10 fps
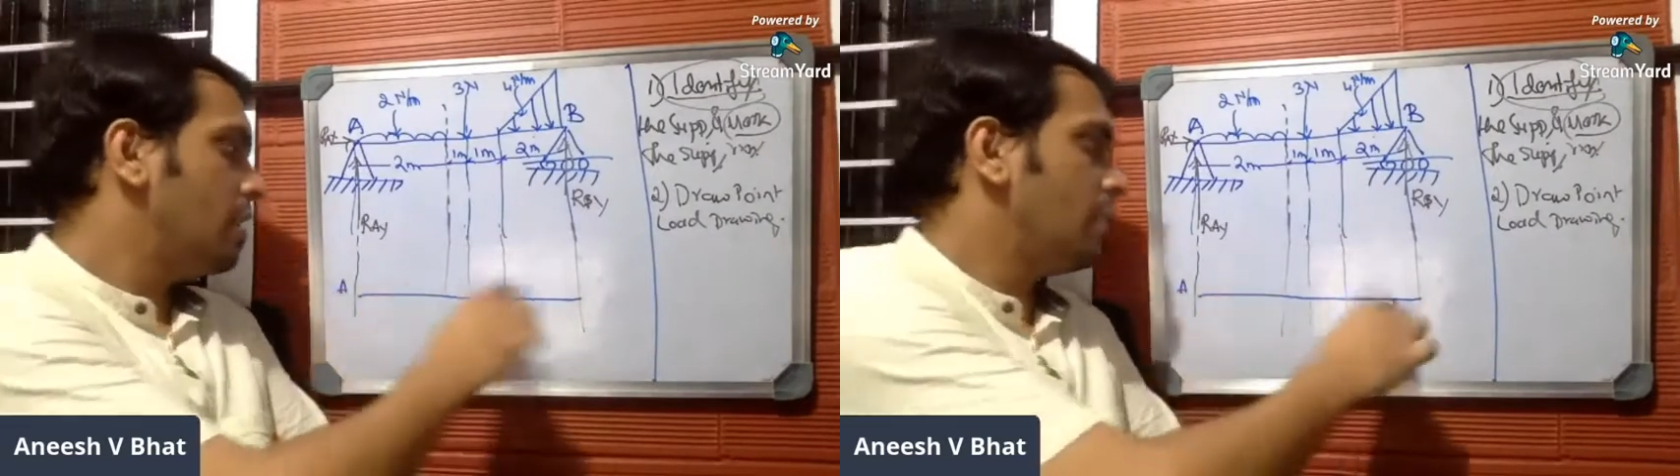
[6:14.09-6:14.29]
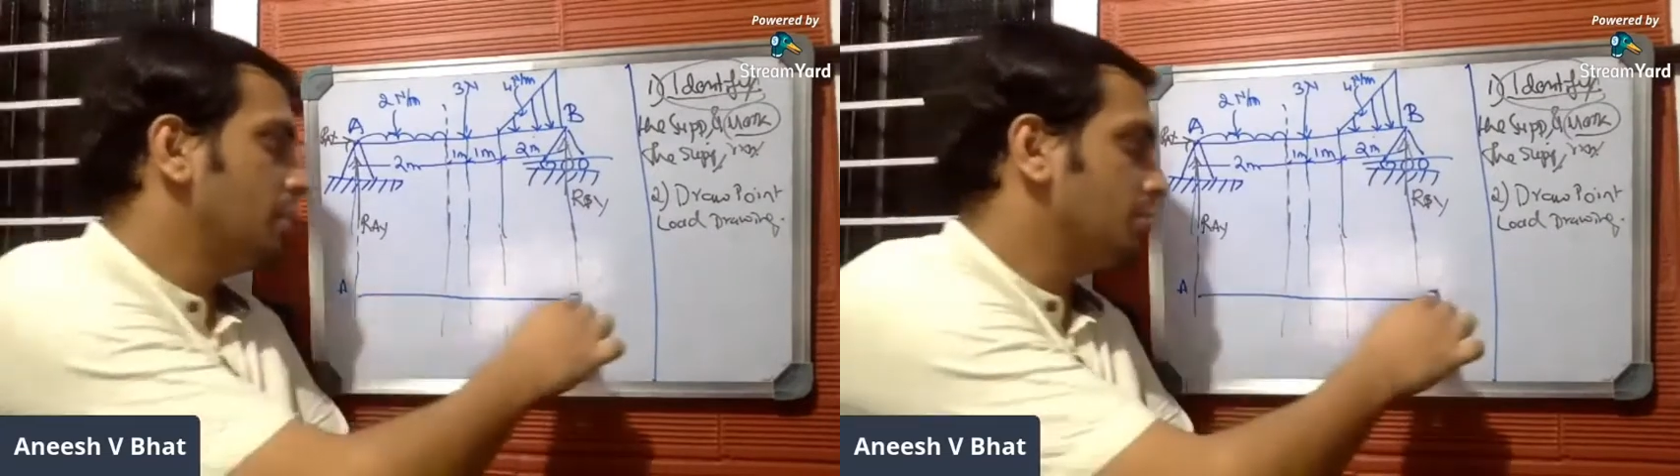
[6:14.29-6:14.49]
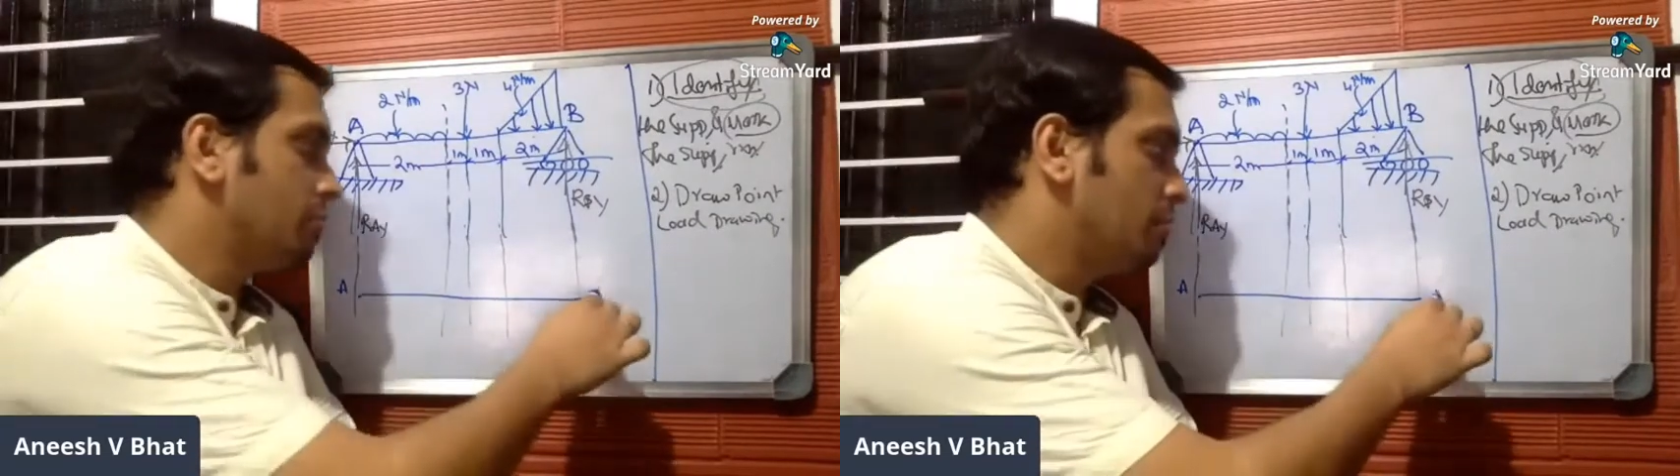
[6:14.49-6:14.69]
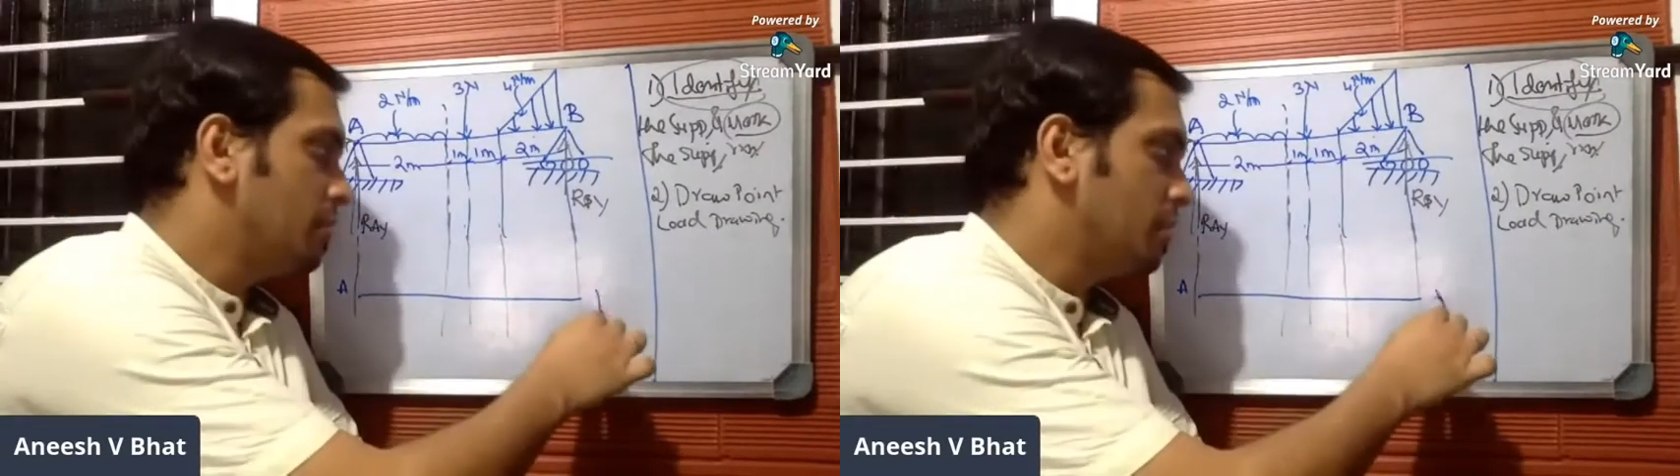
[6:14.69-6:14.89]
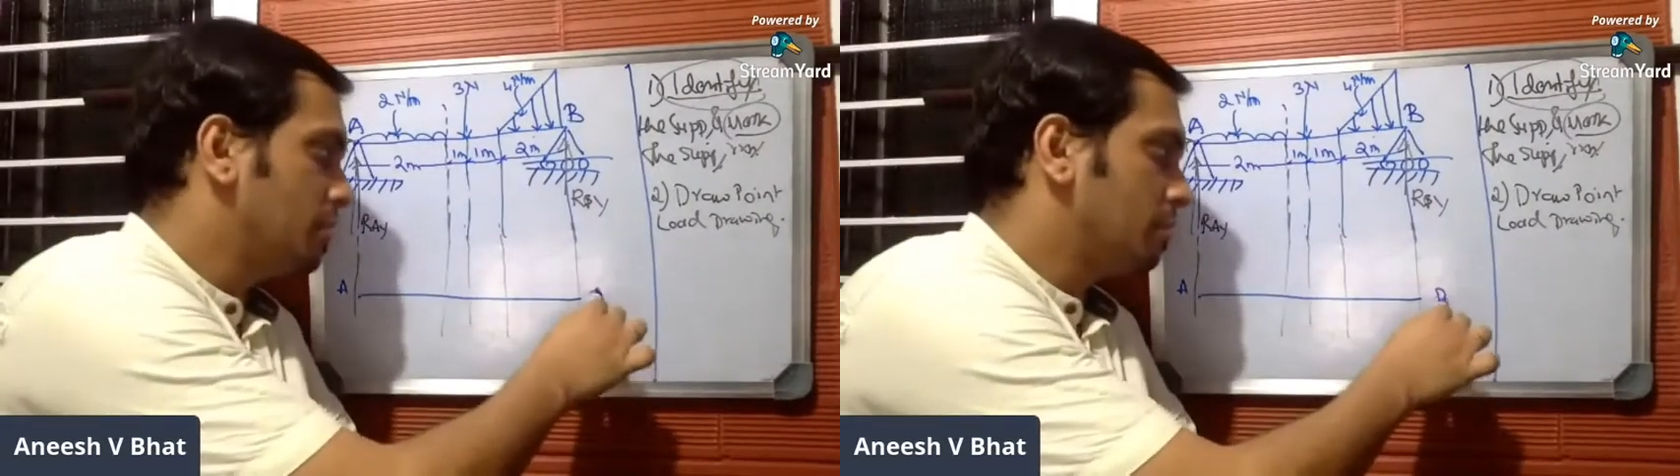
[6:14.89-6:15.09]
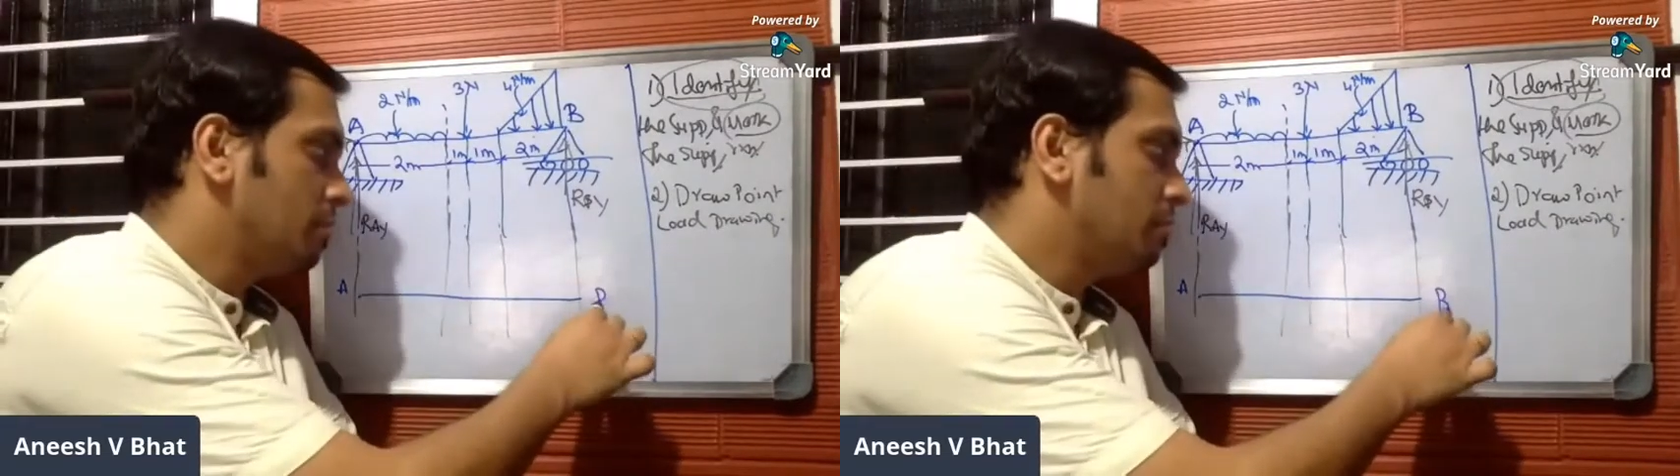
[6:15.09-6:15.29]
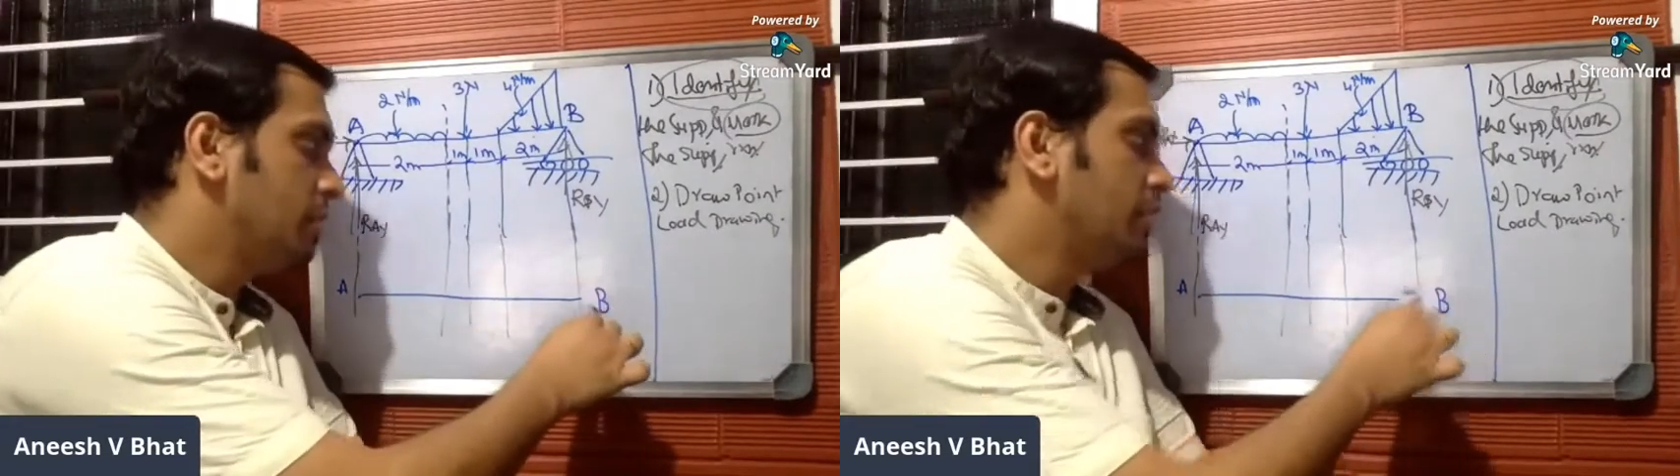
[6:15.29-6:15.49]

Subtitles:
and this will be B.